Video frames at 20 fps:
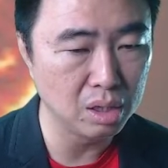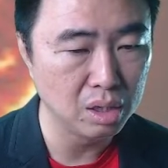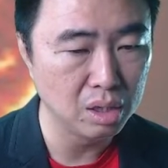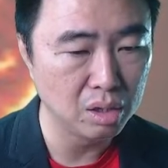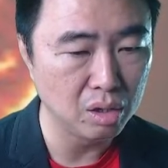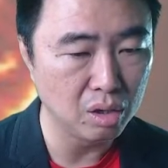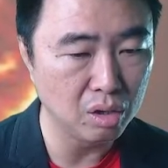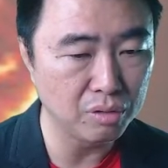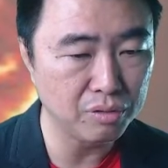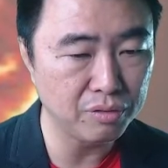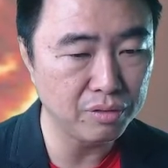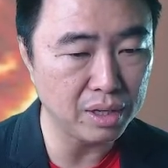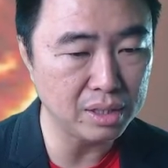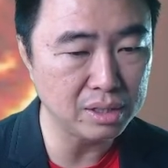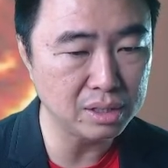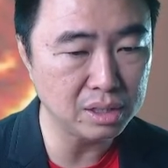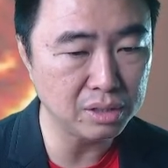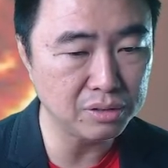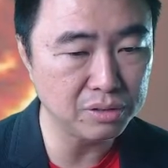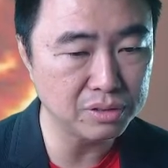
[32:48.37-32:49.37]

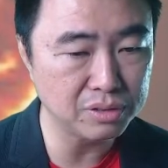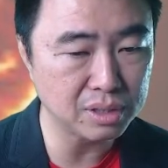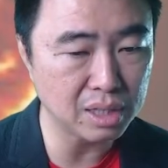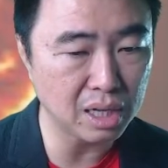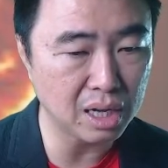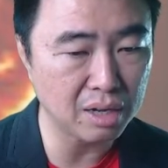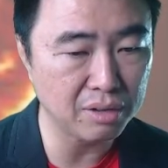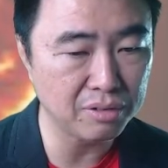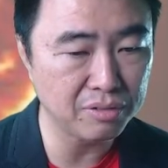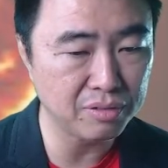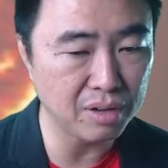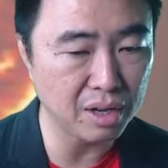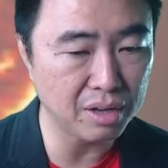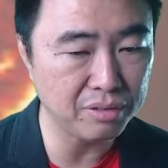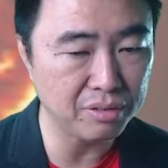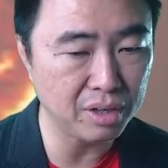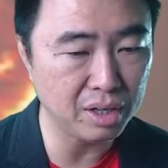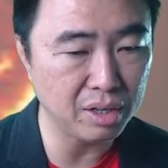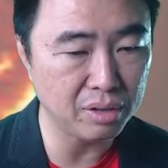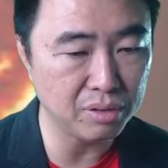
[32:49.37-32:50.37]
offensive star
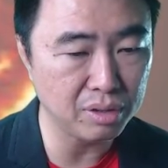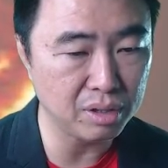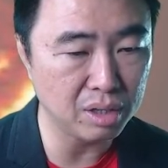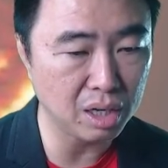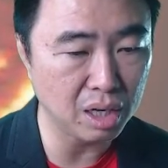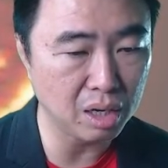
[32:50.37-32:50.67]
5 area.